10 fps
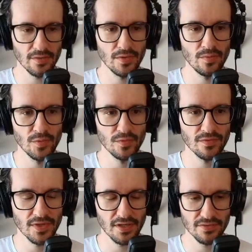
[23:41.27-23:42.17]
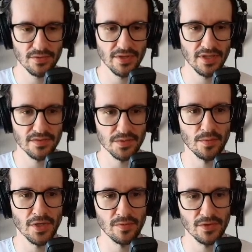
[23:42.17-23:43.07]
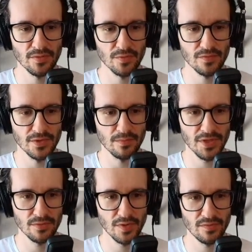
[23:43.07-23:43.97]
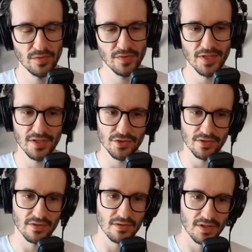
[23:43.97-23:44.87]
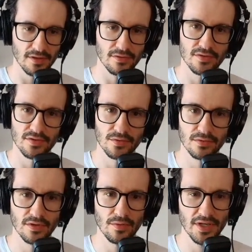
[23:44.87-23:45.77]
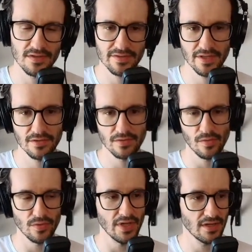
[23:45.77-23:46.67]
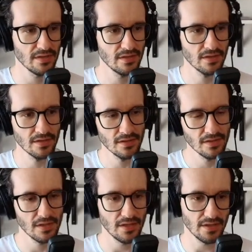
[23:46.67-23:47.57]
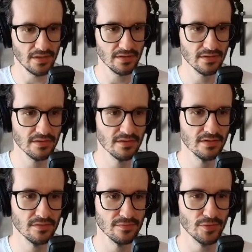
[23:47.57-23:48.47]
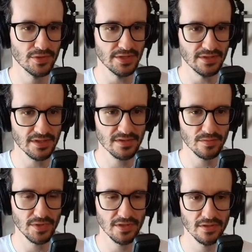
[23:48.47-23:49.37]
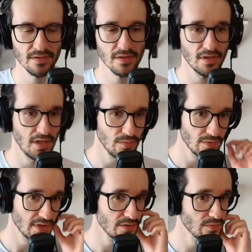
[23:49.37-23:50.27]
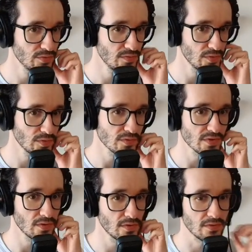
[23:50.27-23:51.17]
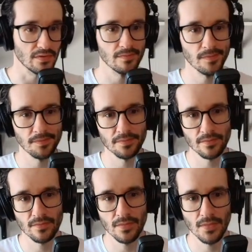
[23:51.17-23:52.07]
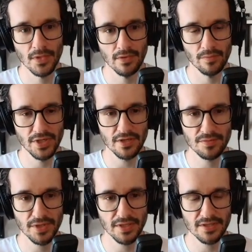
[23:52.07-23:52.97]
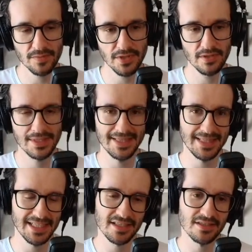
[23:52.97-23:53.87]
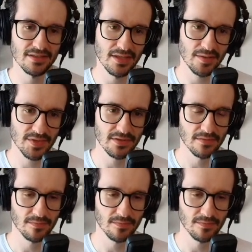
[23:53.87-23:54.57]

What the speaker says: will move, after the live stream, I'm gonna move the manual verification cards to the right side, to done. And for the next week, I would like to focus on PHP LSP, next steps.